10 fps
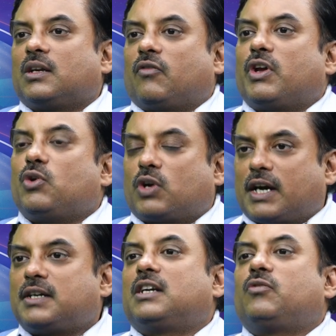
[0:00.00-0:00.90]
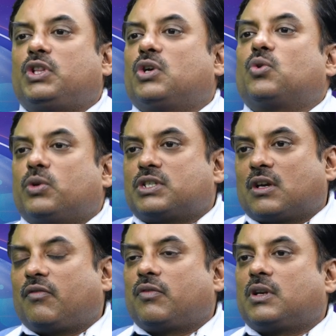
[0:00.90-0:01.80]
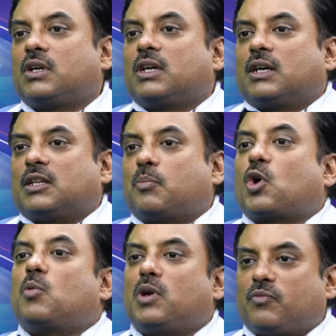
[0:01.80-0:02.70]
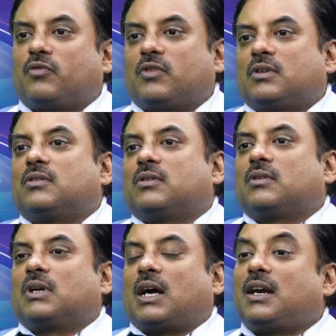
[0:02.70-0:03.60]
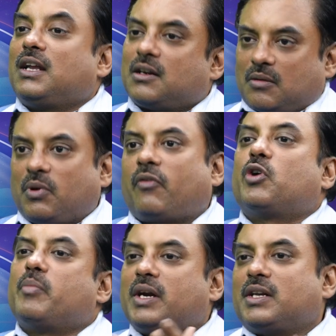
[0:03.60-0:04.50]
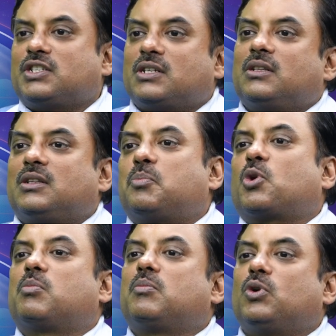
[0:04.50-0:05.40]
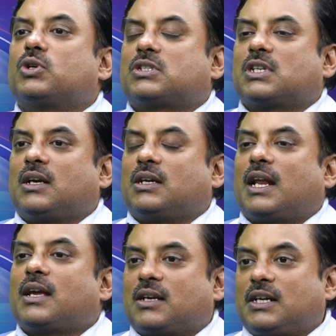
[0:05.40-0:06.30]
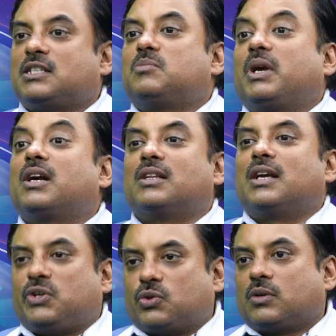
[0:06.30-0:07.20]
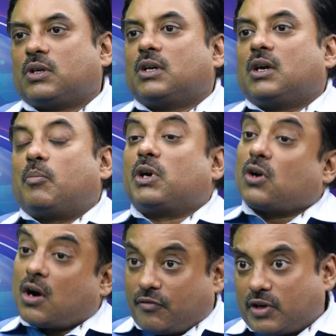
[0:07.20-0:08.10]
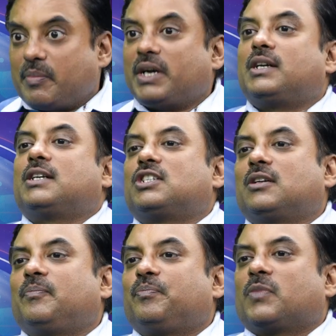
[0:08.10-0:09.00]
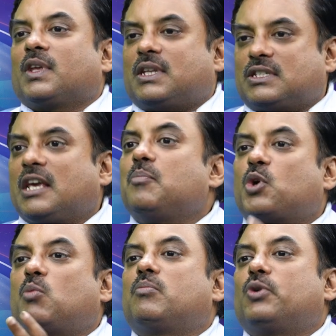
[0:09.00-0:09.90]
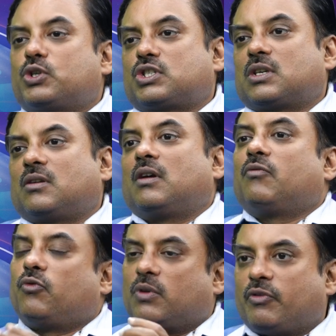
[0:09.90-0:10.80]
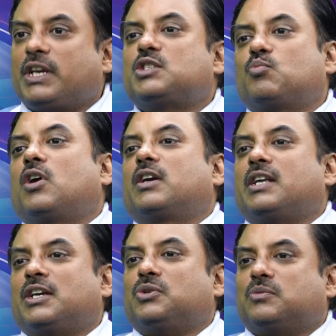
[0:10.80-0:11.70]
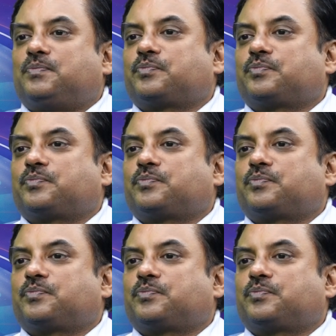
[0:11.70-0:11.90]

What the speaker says: When you are connected with your own self, the problem earlier before meditation, the problem looks like it is bigger than you. But after meditation, the same problem looks very smaller than you.